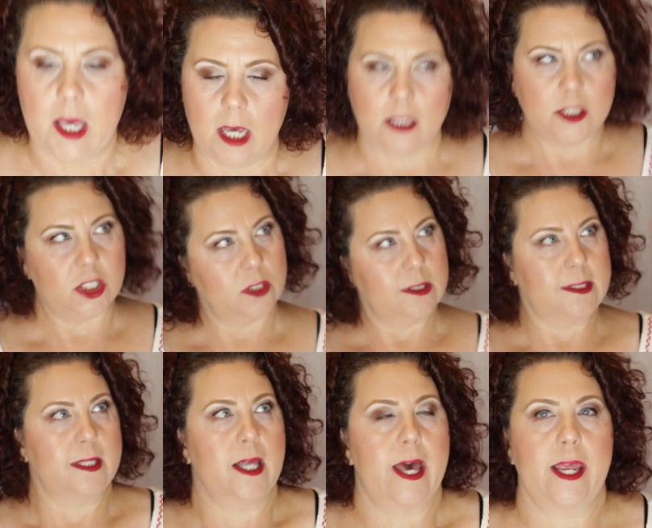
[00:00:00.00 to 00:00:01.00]
And then she
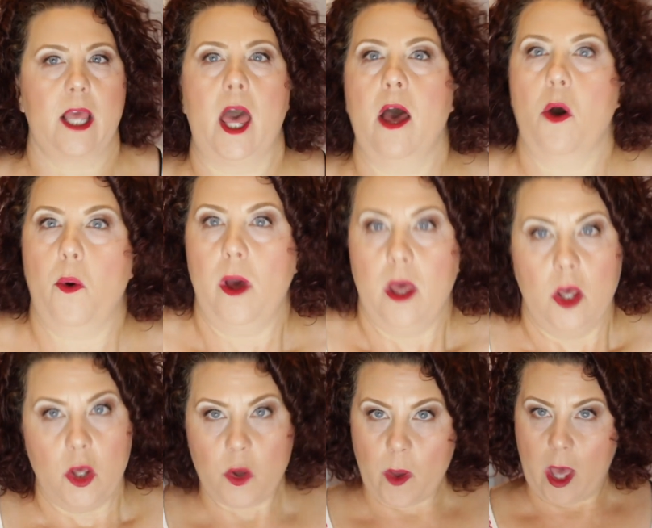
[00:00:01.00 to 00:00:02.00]
was like, oh,
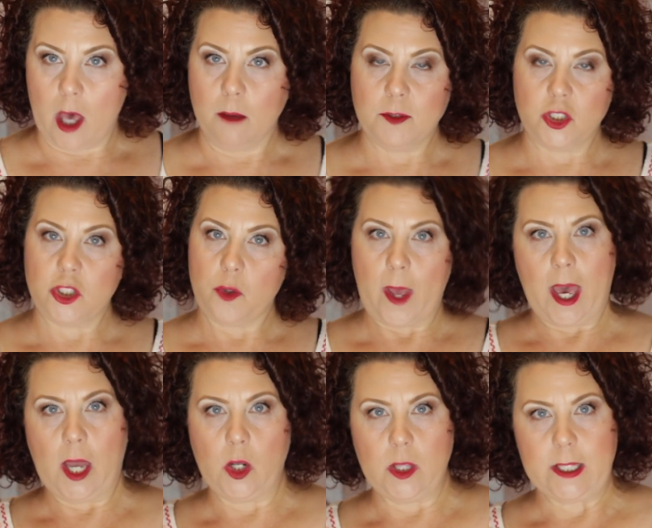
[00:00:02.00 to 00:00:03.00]
who helped you
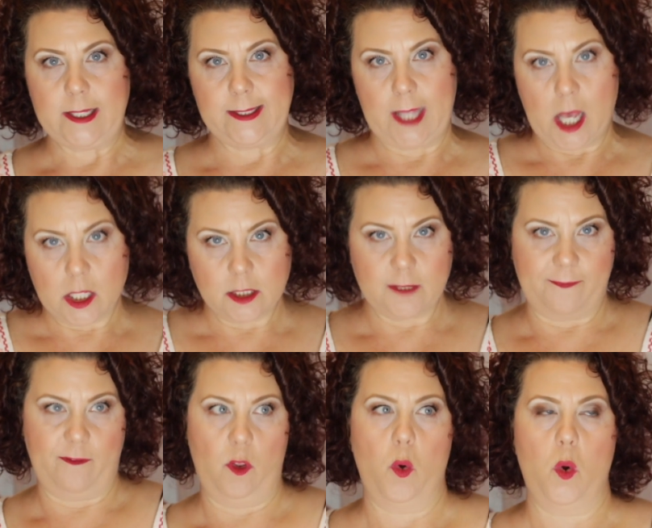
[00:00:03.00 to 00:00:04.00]
out on the sales
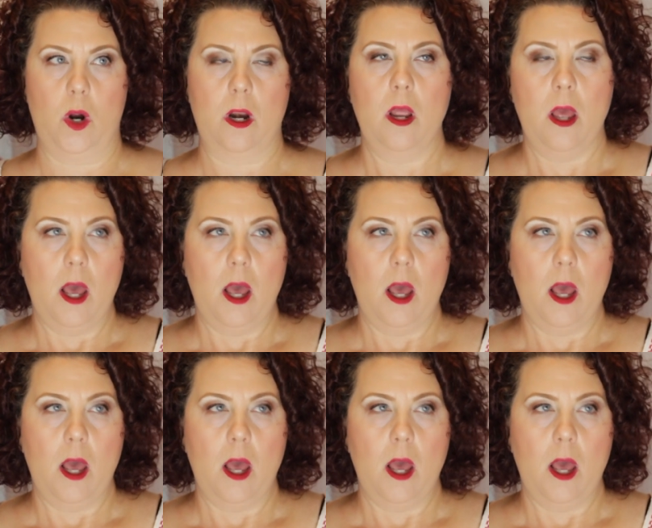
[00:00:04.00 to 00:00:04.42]
floor?